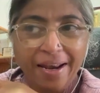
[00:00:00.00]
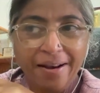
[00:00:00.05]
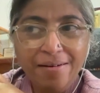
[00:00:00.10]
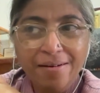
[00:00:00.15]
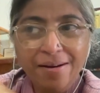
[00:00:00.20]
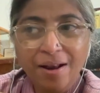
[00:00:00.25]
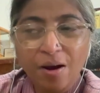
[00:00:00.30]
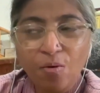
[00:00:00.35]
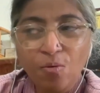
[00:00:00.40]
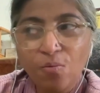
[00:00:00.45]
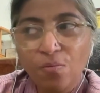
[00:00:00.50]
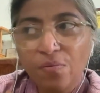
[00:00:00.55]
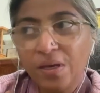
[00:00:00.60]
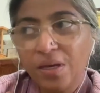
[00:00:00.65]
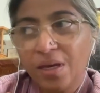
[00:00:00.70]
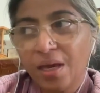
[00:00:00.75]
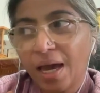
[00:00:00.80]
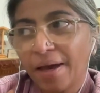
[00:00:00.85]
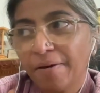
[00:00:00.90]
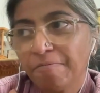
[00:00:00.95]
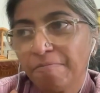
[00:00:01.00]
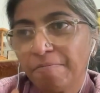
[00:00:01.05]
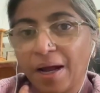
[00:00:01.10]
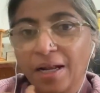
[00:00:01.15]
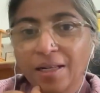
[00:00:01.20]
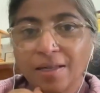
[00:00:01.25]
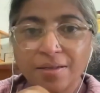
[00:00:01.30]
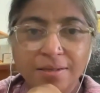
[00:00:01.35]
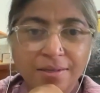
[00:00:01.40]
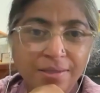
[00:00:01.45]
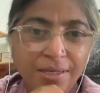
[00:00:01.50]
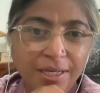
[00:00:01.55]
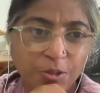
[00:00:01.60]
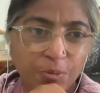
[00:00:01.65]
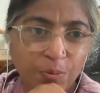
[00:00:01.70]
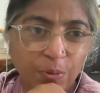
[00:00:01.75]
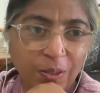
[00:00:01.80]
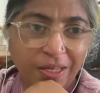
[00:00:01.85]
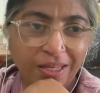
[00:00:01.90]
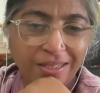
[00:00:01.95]
And now we have partners
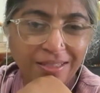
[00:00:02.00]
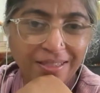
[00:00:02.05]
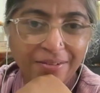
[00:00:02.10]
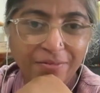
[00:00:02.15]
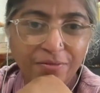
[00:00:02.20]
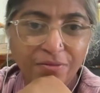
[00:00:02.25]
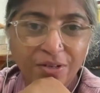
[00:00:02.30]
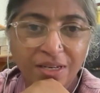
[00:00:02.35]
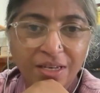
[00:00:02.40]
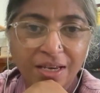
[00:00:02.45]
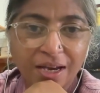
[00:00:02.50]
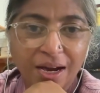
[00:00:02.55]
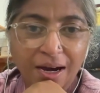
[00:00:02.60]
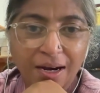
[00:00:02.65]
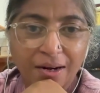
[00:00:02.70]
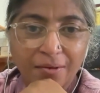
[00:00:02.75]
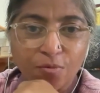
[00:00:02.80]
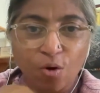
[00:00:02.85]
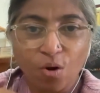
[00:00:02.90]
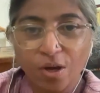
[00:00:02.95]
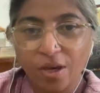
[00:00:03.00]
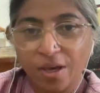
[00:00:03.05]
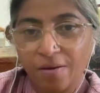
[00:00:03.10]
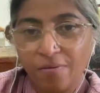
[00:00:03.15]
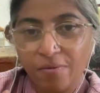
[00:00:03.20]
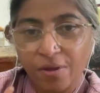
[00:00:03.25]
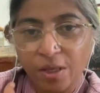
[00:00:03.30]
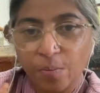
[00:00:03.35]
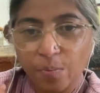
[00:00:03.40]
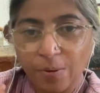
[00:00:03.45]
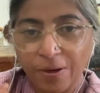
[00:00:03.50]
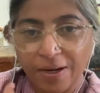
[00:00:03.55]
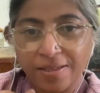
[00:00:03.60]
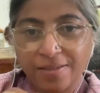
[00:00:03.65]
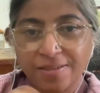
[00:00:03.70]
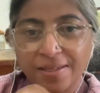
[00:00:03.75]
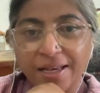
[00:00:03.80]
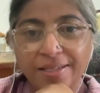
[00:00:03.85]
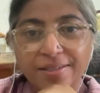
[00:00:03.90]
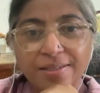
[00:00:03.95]
as police and we are walking with the
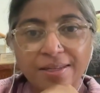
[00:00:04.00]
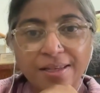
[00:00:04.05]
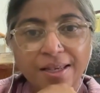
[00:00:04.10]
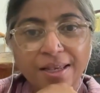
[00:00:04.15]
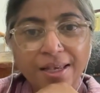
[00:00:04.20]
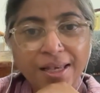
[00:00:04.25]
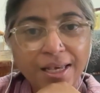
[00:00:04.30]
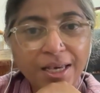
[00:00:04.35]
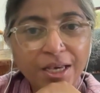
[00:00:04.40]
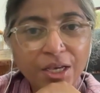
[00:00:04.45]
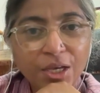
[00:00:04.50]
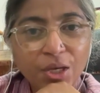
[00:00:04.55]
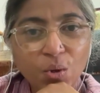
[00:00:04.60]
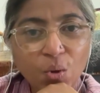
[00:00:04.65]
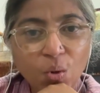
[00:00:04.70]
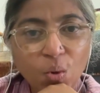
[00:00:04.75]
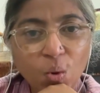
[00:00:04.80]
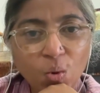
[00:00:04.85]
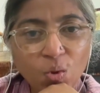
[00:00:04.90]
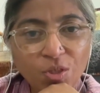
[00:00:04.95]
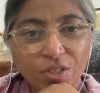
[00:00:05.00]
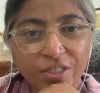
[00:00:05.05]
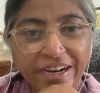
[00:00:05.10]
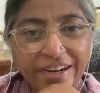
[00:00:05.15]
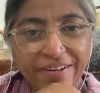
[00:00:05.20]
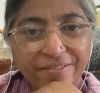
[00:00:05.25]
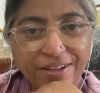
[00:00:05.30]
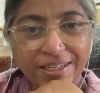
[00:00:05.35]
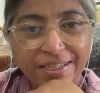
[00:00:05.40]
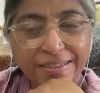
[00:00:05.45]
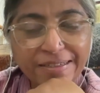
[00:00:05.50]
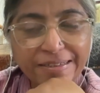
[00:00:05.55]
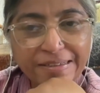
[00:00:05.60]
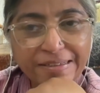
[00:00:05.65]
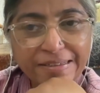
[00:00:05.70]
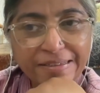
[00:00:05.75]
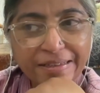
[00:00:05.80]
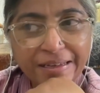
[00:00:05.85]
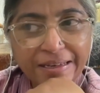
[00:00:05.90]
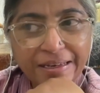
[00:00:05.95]
police as,
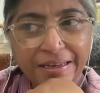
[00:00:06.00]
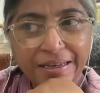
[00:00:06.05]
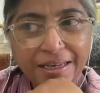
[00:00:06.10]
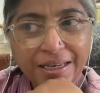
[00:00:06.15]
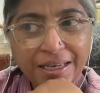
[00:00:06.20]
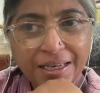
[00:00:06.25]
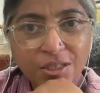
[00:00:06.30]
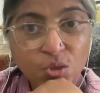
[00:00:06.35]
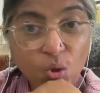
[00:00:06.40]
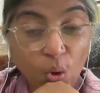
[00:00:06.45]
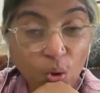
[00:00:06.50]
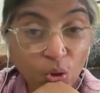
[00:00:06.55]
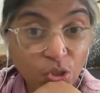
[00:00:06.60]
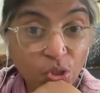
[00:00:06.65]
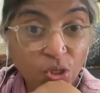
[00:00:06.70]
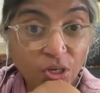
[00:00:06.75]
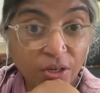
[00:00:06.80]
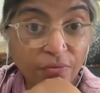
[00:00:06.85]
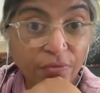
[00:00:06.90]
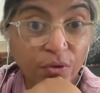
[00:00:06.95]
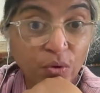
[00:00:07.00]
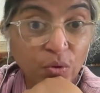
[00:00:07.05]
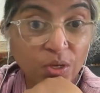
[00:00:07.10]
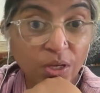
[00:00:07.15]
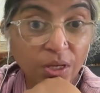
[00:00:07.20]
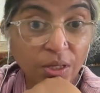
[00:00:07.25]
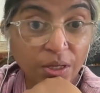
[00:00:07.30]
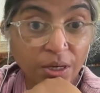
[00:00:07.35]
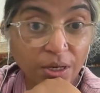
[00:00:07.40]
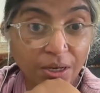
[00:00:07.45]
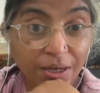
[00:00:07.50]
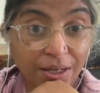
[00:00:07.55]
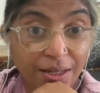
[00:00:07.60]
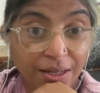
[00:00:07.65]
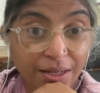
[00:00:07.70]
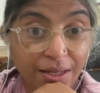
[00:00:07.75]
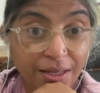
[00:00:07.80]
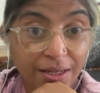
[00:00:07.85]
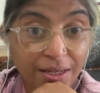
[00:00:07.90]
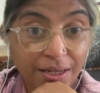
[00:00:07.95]
co-travelers, is also confusing the
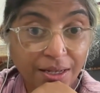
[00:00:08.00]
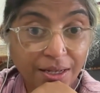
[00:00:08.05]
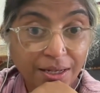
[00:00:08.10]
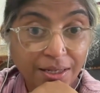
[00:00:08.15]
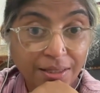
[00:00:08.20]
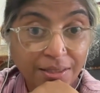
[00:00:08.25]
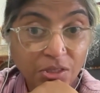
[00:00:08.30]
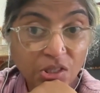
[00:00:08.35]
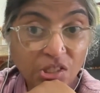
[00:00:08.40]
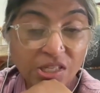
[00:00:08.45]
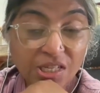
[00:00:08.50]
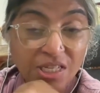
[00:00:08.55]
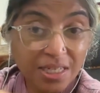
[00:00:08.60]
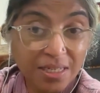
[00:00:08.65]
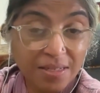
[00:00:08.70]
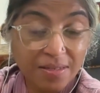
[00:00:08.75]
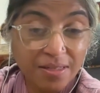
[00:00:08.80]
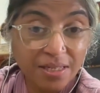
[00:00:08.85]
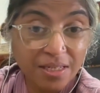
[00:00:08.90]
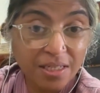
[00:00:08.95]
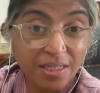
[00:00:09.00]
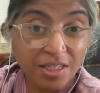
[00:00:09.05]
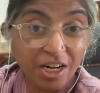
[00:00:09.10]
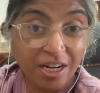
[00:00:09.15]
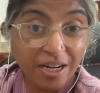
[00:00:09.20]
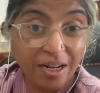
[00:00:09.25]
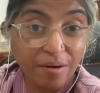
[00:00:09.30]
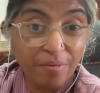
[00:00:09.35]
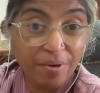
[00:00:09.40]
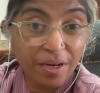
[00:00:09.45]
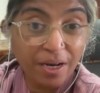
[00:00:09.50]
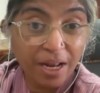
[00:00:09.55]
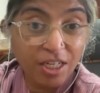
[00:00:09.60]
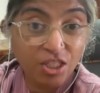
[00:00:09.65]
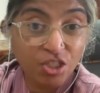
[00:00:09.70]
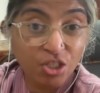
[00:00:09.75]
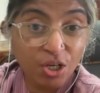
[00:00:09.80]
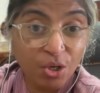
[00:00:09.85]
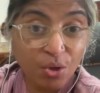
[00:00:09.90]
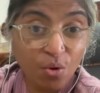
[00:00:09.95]
girl. So this gentleman
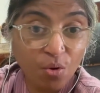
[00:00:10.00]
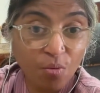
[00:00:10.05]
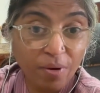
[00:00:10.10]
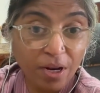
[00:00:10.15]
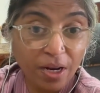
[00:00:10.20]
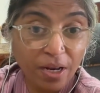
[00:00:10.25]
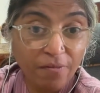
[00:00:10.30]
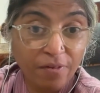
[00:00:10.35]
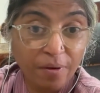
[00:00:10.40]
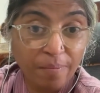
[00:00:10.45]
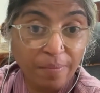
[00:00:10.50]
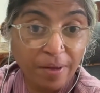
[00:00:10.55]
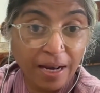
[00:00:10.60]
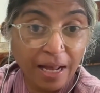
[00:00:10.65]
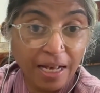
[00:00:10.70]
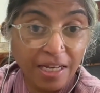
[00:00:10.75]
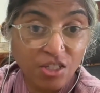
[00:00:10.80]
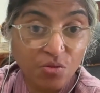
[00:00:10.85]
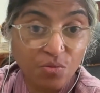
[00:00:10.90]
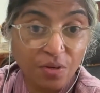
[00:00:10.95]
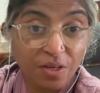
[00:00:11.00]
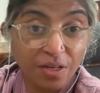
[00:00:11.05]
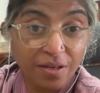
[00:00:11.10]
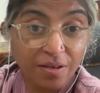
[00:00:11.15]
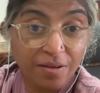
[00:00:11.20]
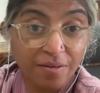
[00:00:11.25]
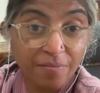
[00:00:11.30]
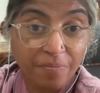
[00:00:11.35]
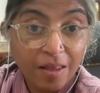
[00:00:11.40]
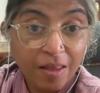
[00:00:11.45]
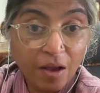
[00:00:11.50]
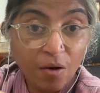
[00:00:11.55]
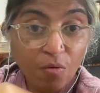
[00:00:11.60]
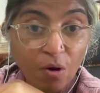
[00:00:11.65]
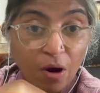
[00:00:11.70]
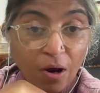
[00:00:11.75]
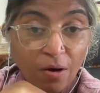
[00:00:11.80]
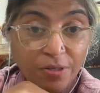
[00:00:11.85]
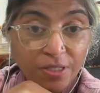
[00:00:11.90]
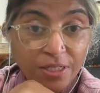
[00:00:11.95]
actually took money from me last week.
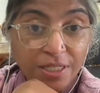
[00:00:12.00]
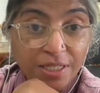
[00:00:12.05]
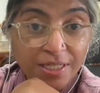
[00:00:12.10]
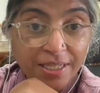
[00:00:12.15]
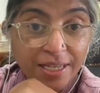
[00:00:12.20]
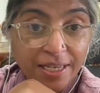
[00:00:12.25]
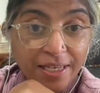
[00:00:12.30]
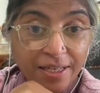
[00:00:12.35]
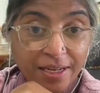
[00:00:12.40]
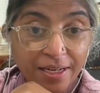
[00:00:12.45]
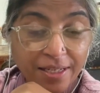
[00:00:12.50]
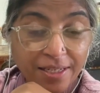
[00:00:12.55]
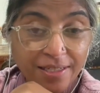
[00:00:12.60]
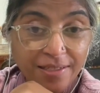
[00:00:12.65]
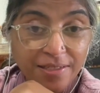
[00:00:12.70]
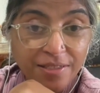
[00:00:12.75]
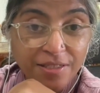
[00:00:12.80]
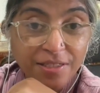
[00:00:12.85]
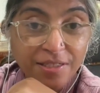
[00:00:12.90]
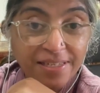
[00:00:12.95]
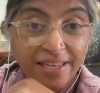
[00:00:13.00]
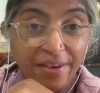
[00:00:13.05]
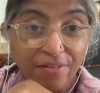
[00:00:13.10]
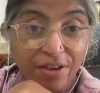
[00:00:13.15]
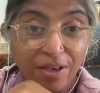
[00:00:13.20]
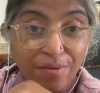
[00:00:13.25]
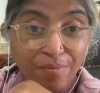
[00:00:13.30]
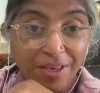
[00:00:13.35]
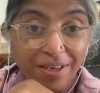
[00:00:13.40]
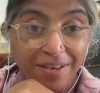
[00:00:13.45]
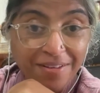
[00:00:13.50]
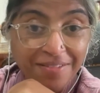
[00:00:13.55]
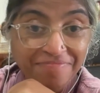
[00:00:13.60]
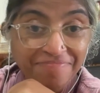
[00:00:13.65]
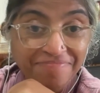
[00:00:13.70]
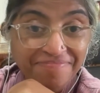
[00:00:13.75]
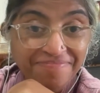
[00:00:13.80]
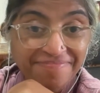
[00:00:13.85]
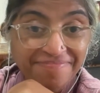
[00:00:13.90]
Now how is he saying that he's saving me?